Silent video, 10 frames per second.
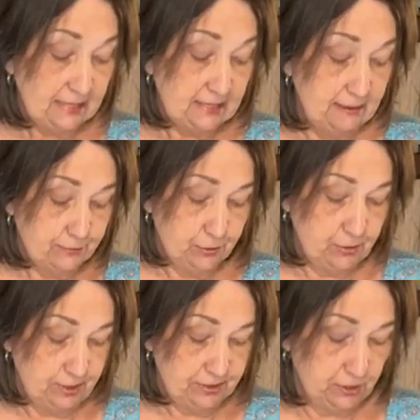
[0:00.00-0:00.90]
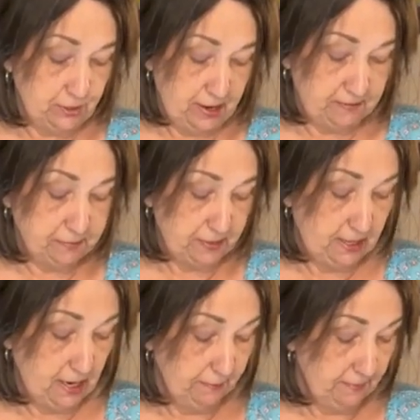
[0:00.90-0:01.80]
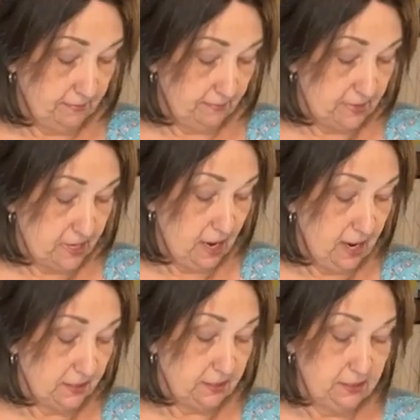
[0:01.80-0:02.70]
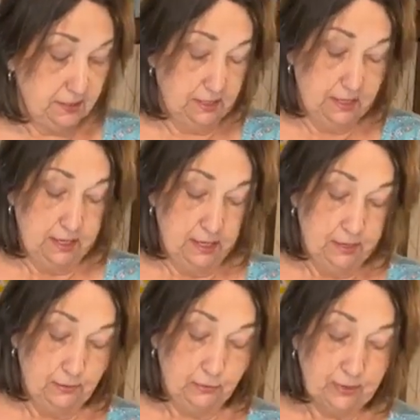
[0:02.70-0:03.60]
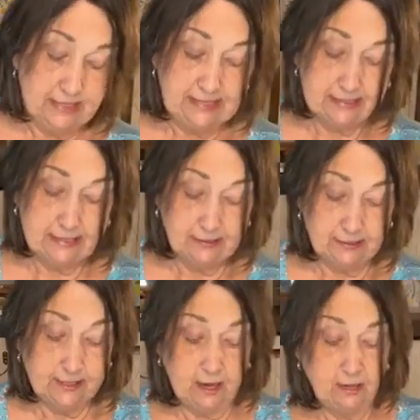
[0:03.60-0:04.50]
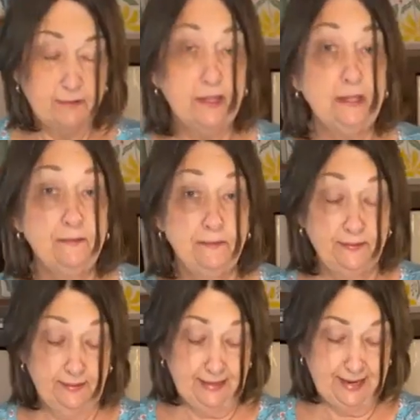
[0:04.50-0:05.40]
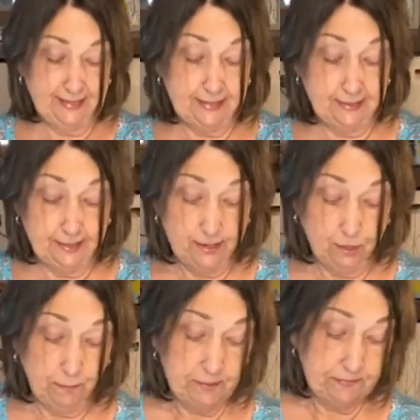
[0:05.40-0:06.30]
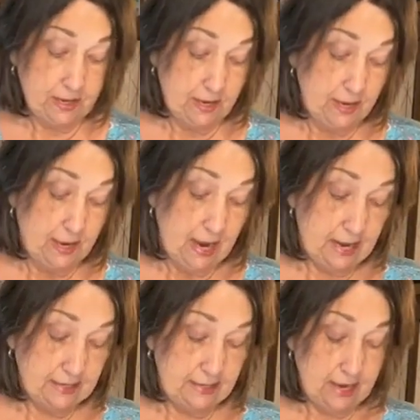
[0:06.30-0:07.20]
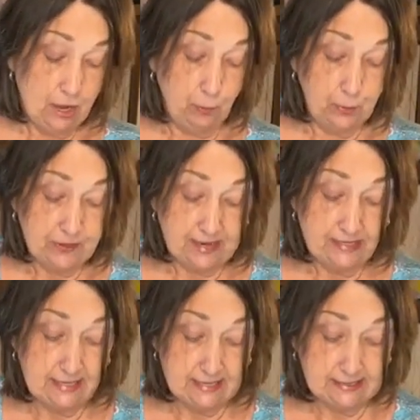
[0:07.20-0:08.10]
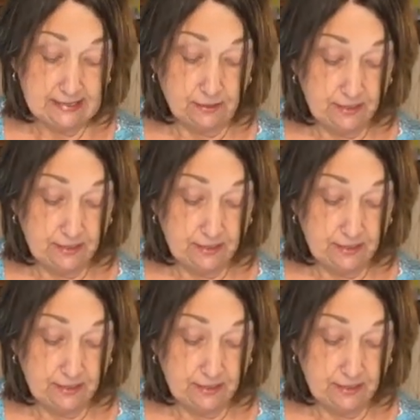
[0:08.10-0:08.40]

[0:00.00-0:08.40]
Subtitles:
I love doing arts and crafts, but I'm not really skilled at all of it. I need a little help. I need help with ideas.